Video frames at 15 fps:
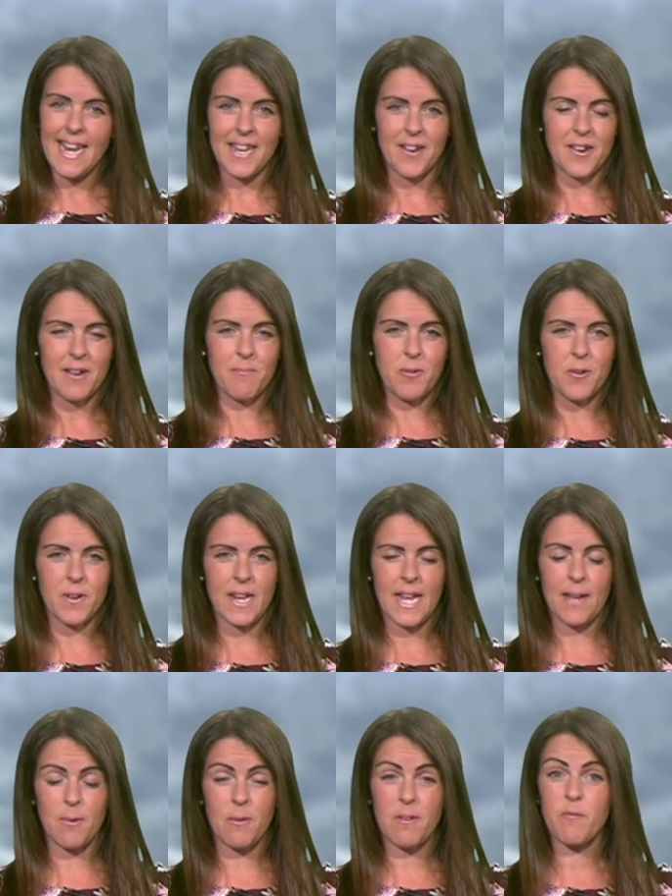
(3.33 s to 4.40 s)
Hello, good
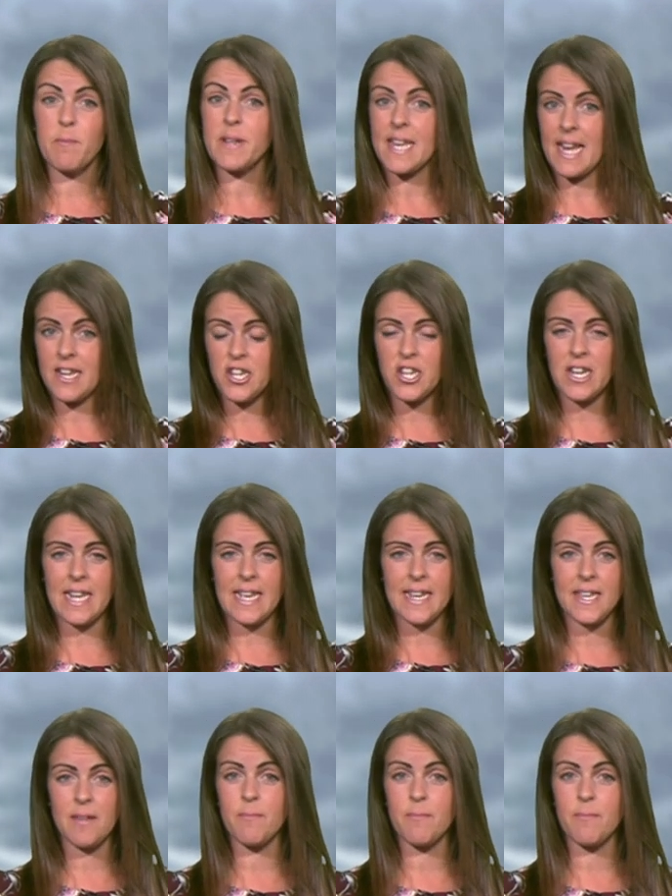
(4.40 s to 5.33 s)
morning. Well, we've potentially